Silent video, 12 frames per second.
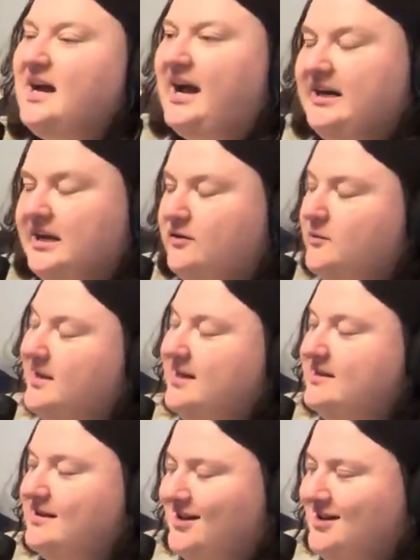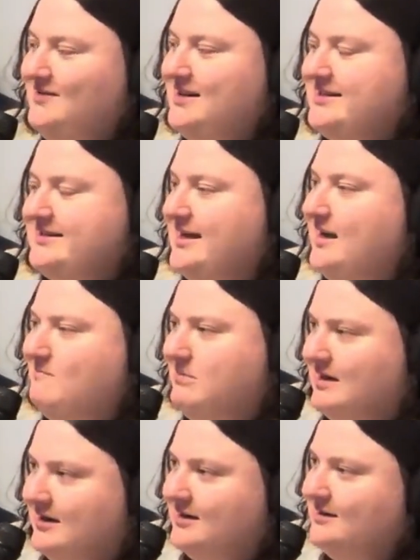I never really thought of it as that
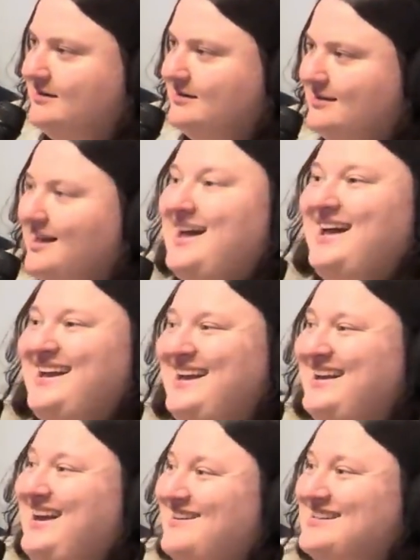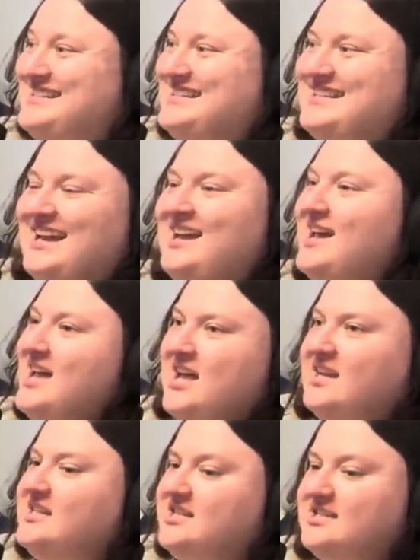bad. Like I was just like,
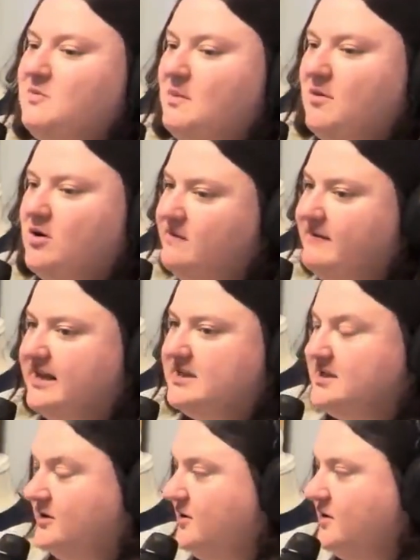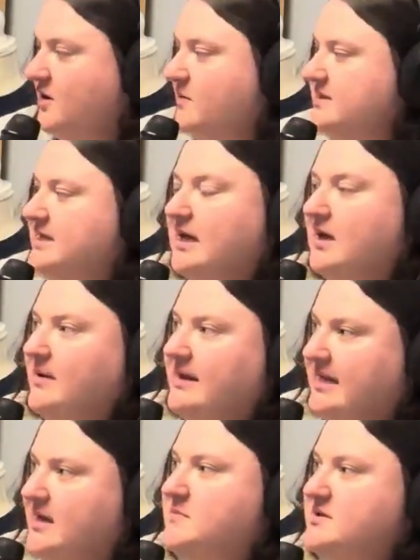it's just what motivates you. You know, it's like what
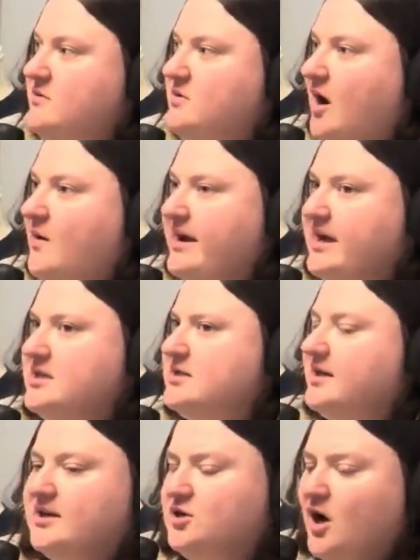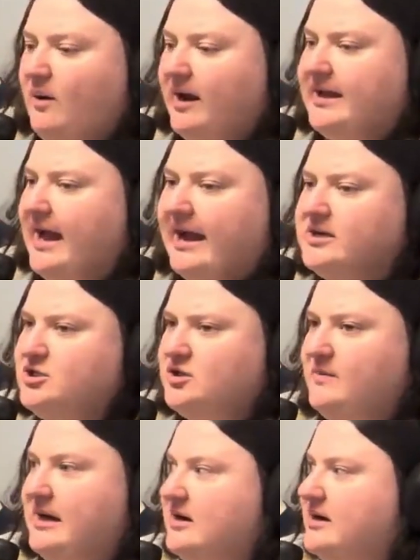keeps you going is you're like, no, I can
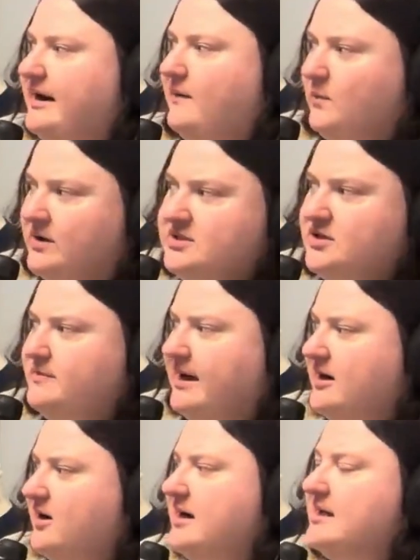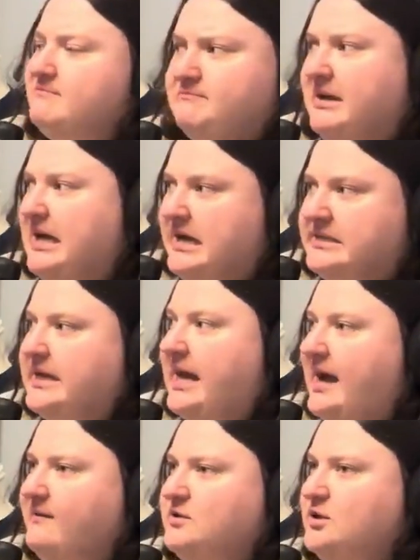do better and I will do better. And because I
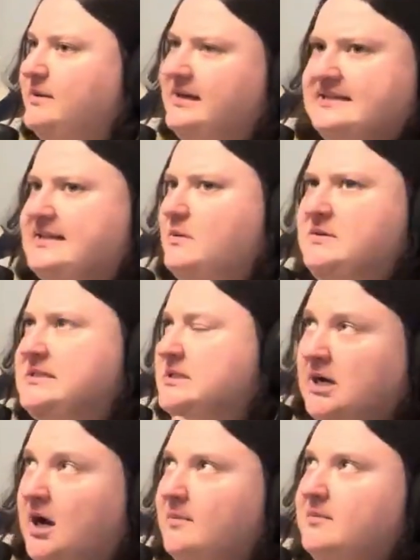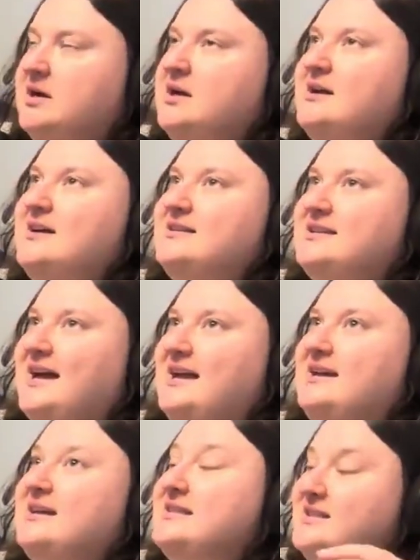have to, because that was dumb.
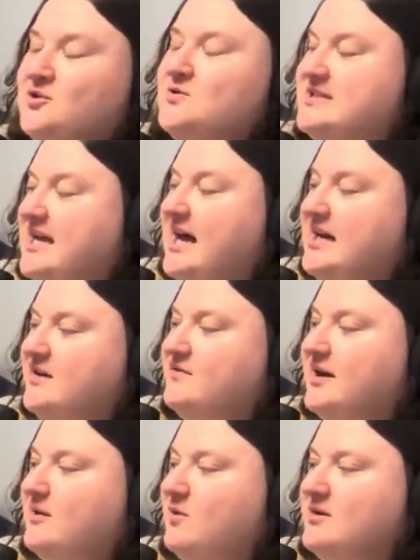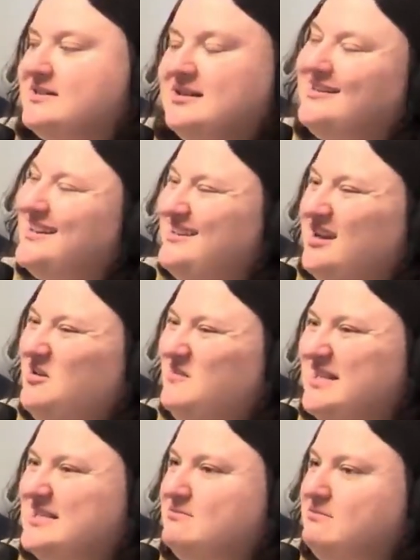Like those kind of like words. And you're like, no,
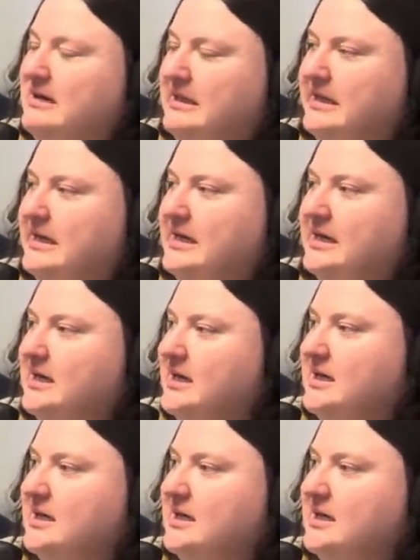that's really,